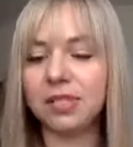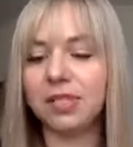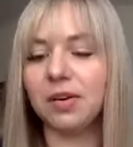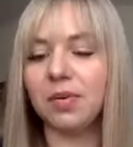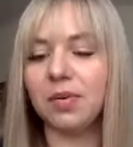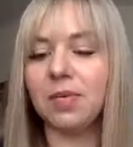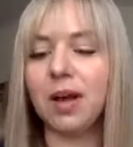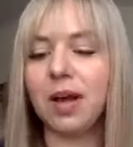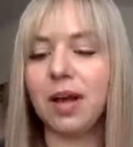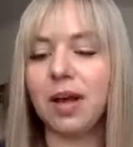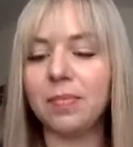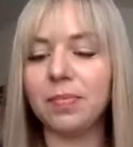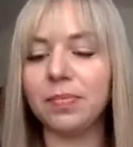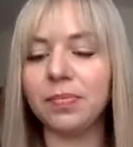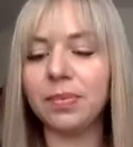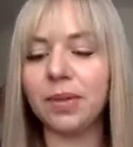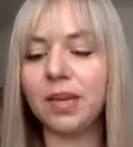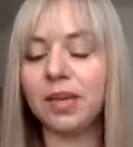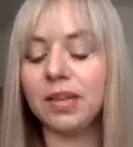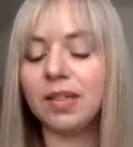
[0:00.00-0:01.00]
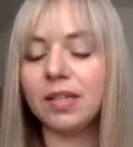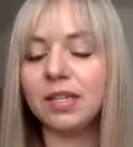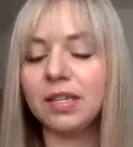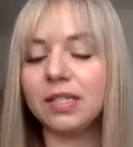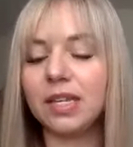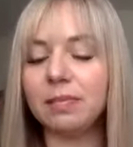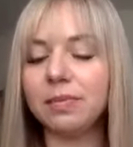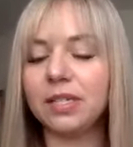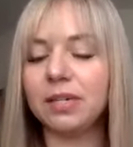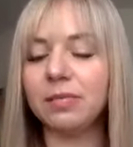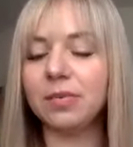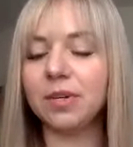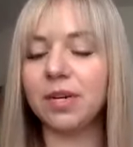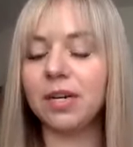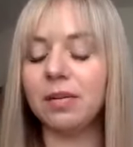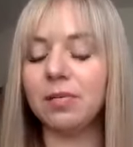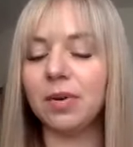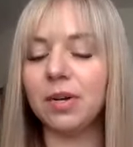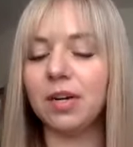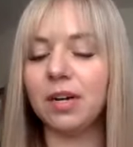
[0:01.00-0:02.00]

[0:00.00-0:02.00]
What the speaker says: So the steps that we're going to work